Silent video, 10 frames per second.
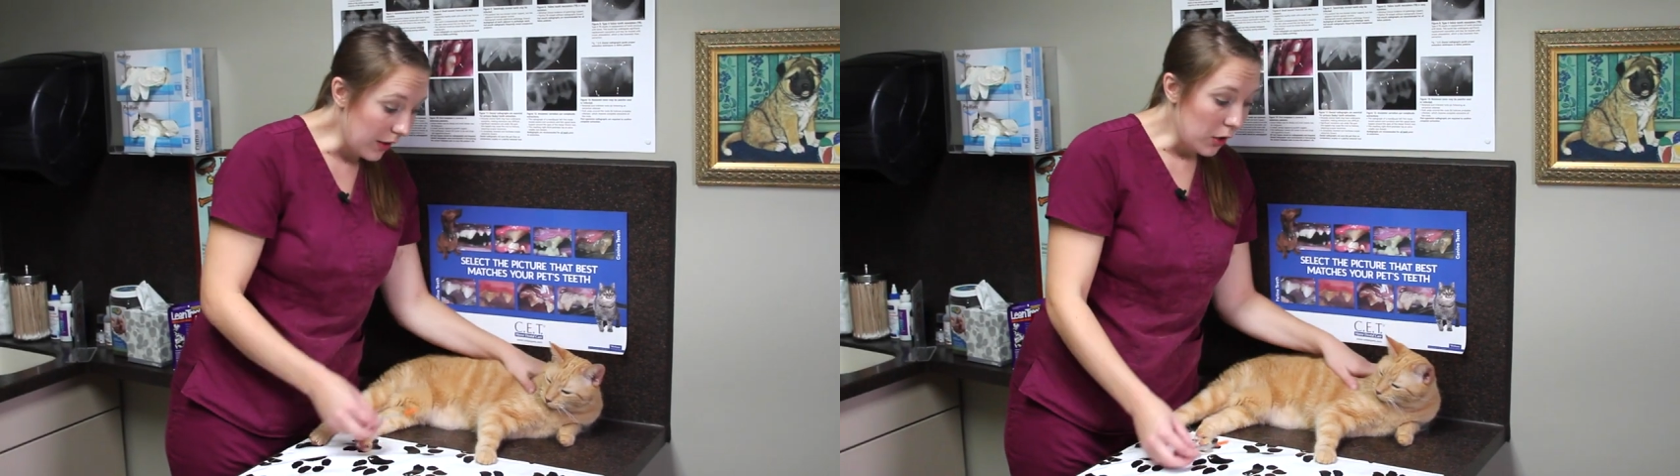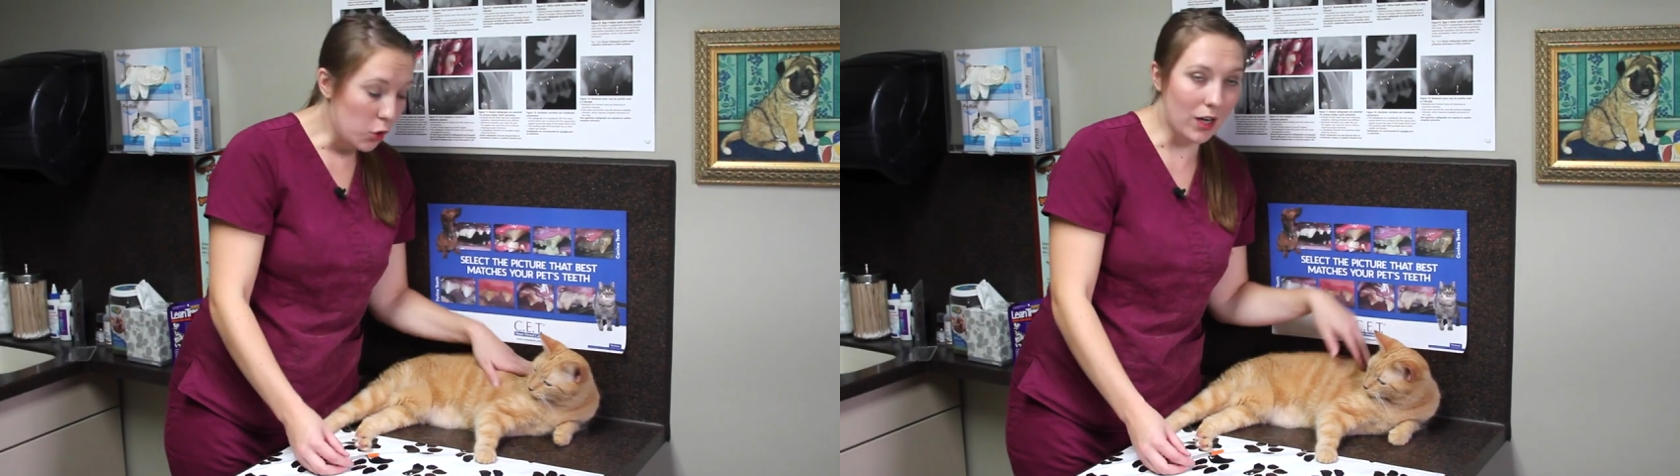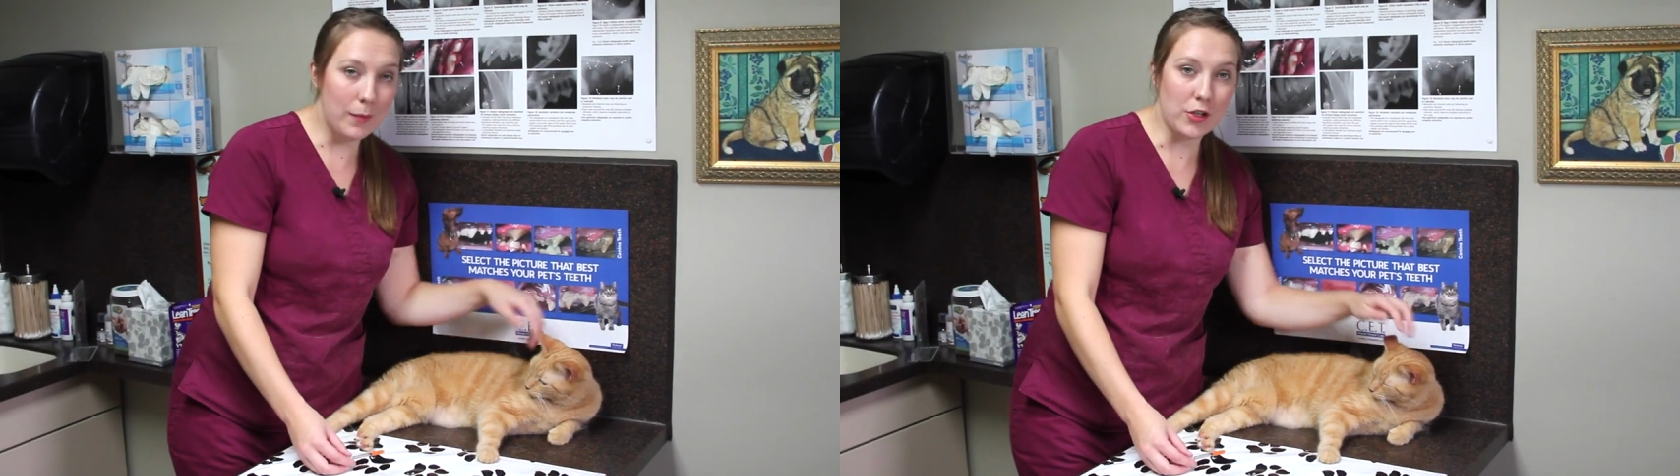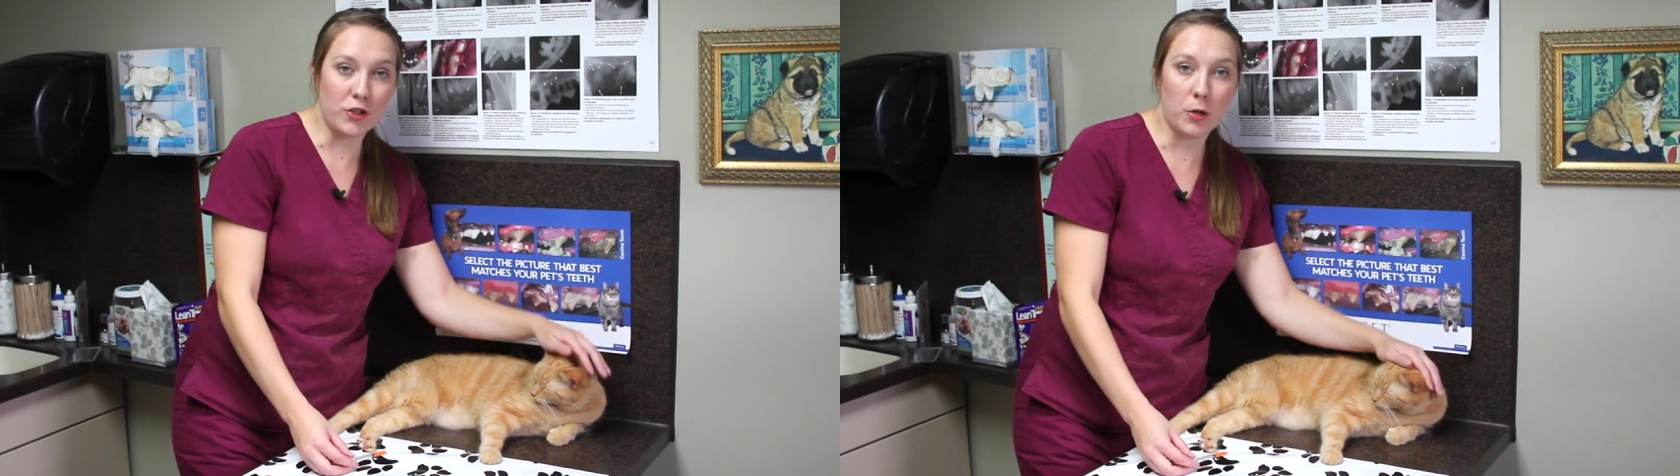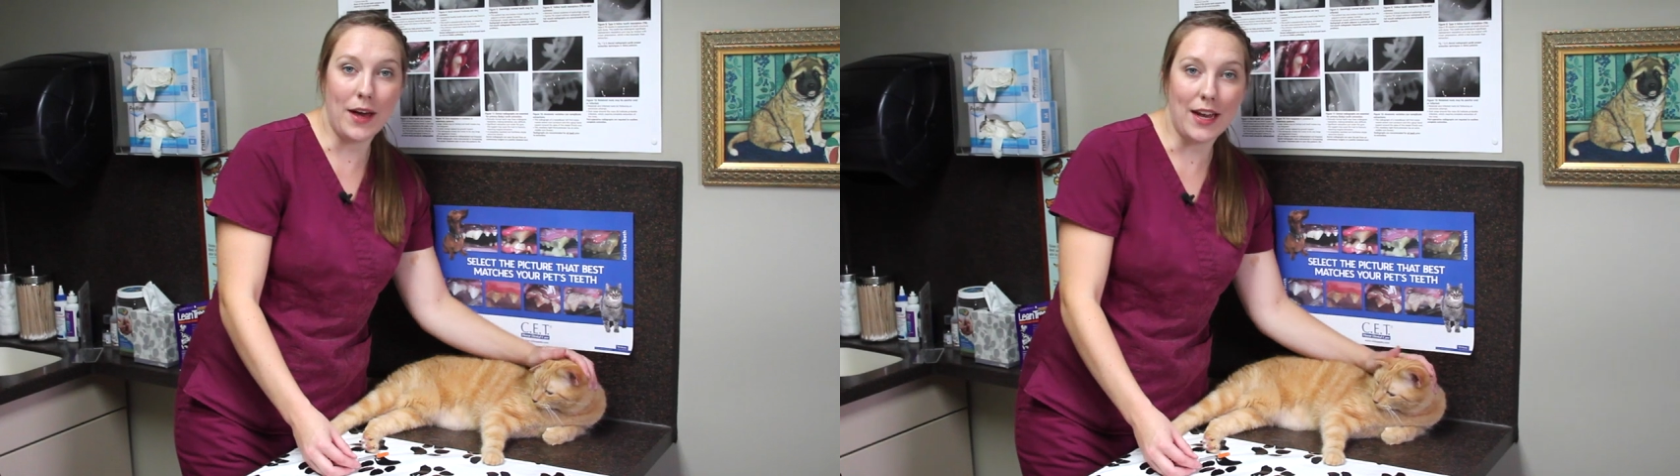You want to make
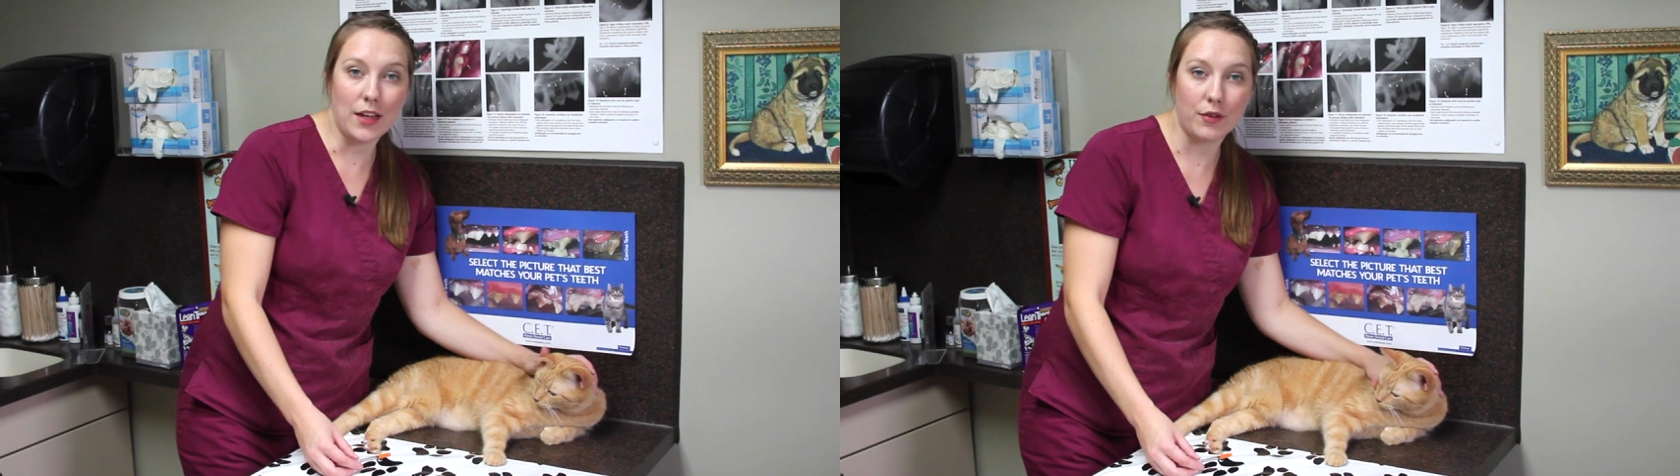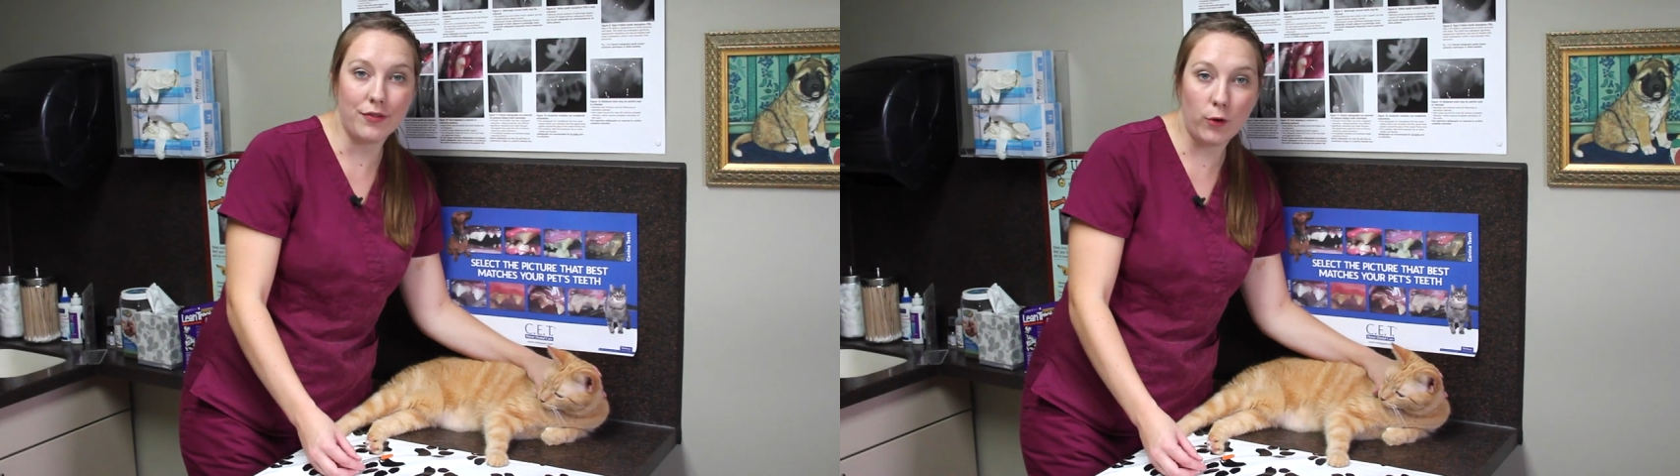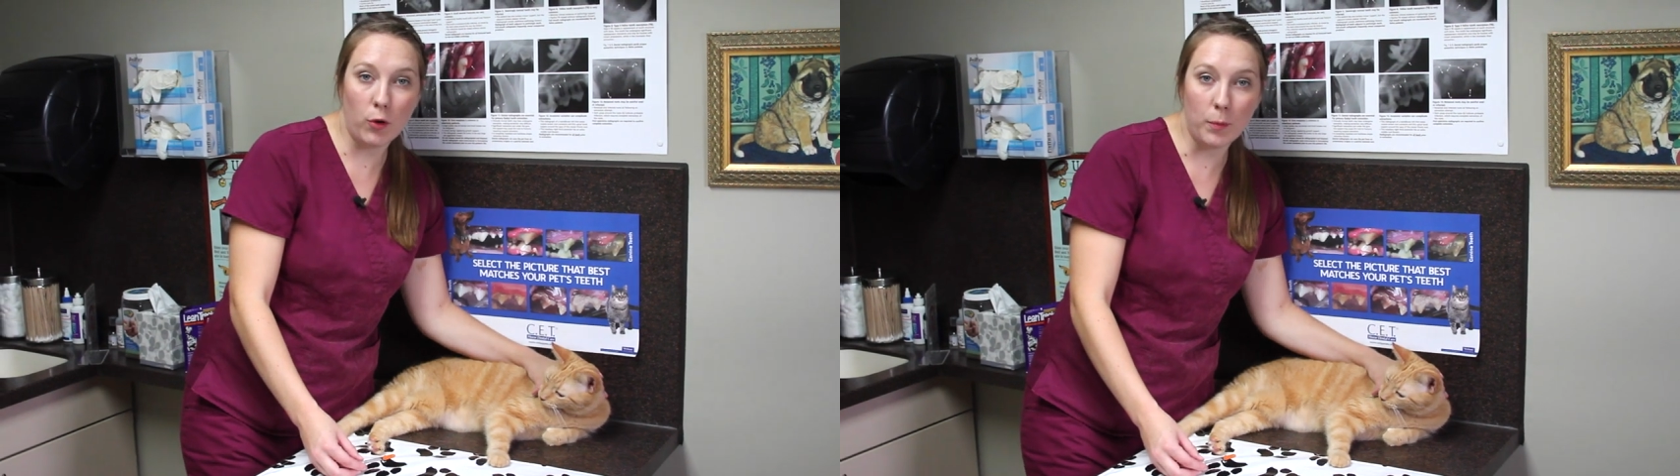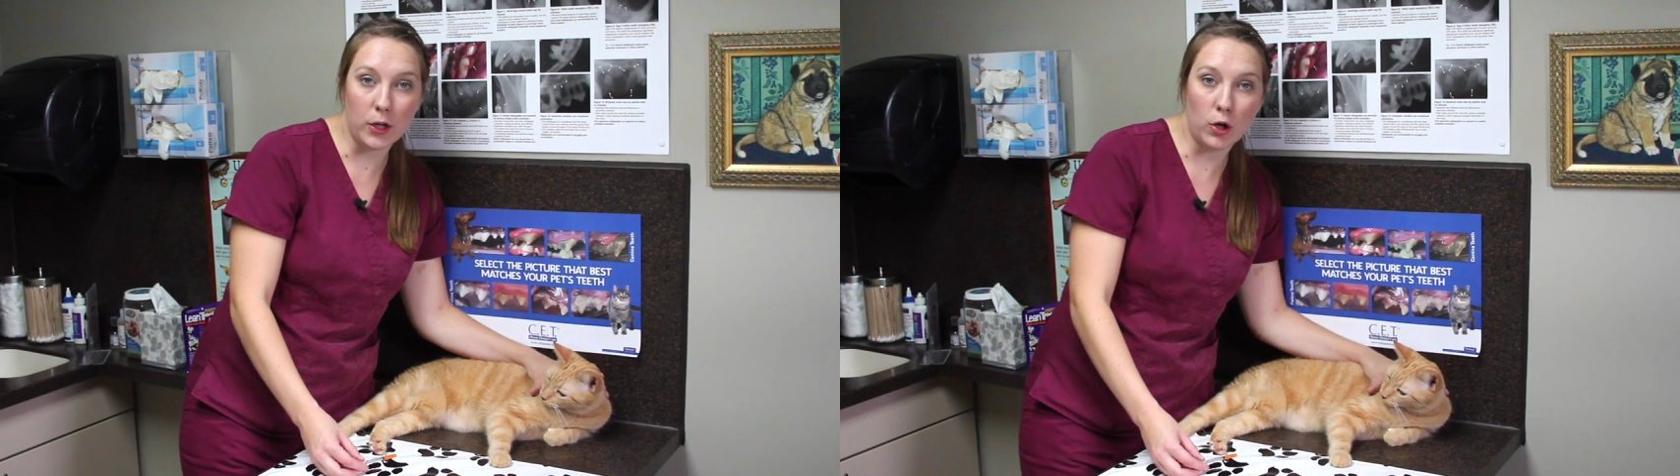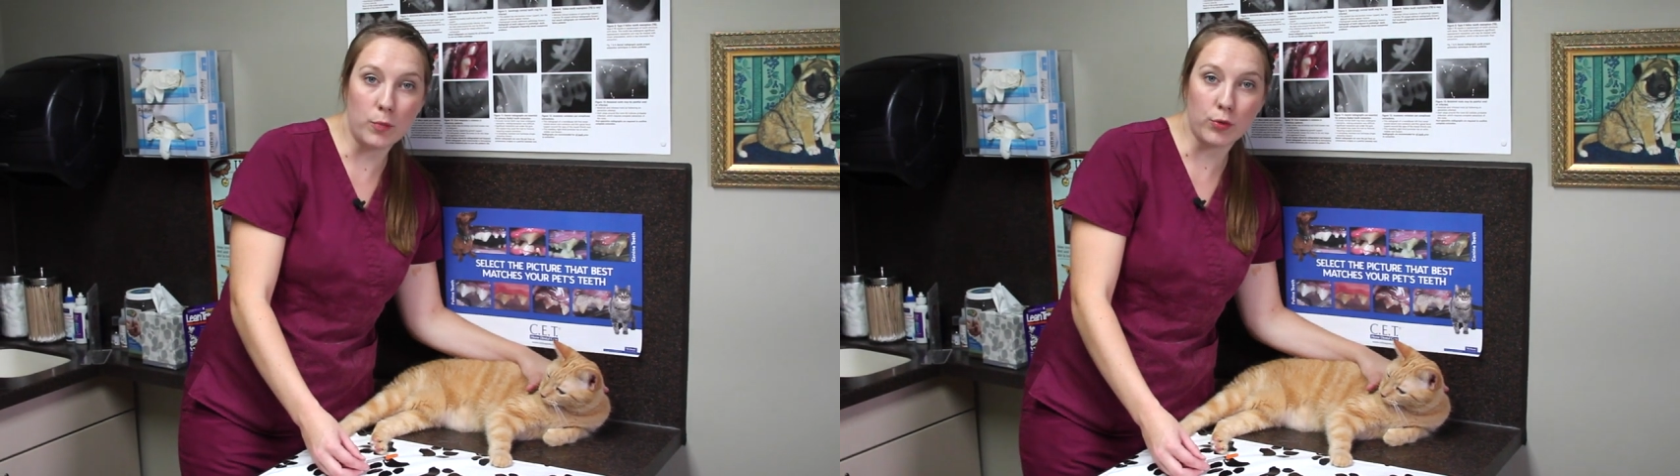sure your pet has a full meal